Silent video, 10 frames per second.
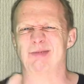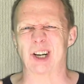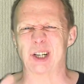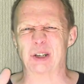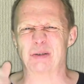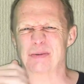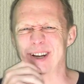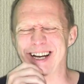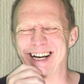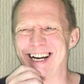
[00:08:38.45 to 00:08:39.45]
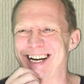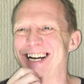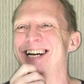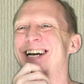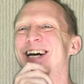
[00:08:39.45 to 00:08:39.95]
Kind of.
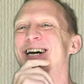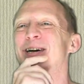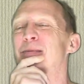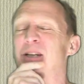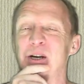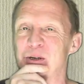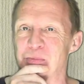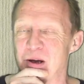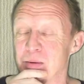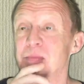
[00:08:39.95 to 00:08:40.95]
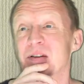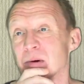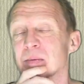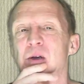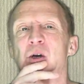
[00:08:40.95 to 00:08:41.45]
We don't use may. Never
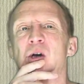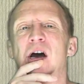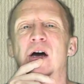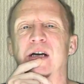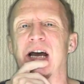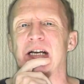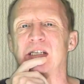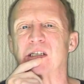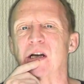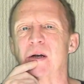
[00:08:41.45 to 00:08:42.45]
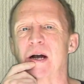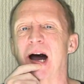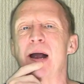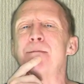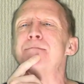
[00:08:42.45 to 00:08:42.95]
mind. Okay, so
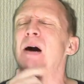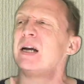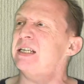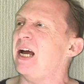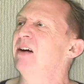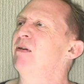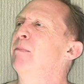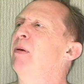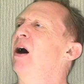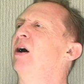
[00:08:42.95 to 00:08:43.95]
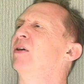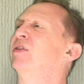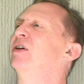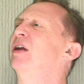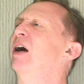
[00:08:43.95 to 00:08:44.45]
I might have a
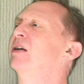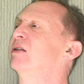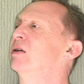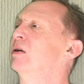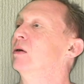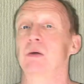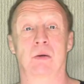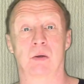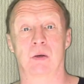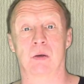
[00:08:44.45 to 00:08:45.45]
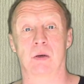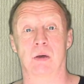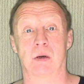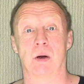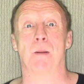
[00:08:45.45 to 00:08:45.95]
bath tonight.
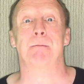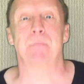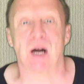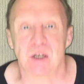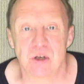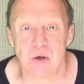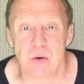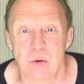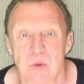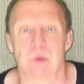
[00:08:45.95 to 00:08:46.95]
Might you?